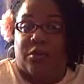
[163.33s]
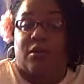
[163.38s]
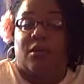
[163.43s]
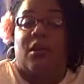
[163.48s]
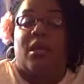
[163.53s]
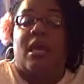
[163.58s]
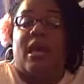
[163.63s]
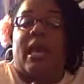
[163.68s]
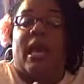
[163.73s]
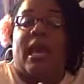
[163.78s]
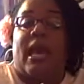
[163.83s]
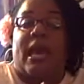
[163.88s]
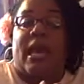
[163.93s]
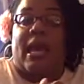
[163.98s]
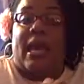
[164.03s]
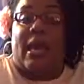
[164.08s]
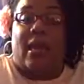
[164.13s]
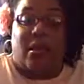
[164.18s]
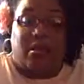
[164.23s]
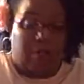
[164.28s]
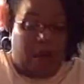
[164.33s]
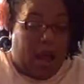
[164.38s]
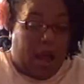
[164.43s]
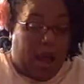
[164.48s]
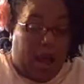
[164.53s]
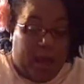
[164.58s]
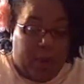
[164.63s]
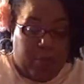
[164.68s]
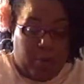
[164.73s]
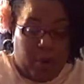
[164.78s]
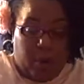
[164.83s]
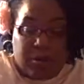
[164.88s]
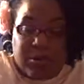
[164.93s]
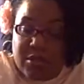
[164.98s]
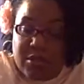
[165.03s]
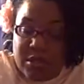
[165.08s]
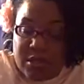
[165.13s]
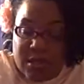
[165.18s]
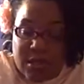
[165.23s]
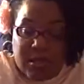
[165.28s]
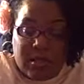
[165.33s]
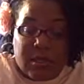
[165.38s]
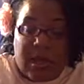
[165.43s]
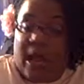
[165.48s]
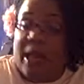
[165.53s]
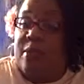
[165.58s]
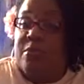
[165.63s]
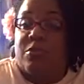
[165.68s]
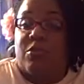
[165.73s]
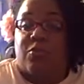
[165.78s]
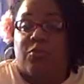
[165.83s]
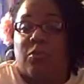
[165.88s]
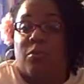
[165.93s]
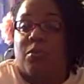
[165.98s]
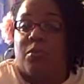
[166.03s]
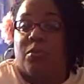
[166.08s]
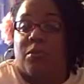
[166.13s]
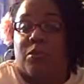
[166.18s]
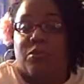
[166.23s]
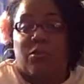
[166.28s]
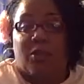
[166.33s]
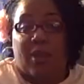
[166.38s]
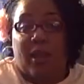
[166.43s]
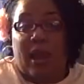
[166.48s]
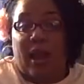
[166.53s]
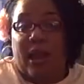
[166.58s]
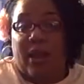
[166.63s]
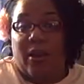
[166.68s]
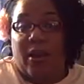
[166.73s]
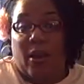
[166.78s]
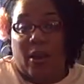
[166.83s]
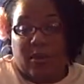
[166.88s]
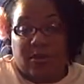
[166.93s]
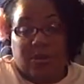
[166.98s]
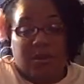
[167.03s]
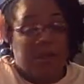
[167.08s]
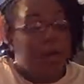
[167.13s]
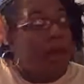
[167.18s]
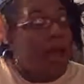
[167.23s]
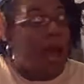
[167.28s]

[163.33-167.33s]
Yeah. And I purchased these items from Mr. Clyde Curtin.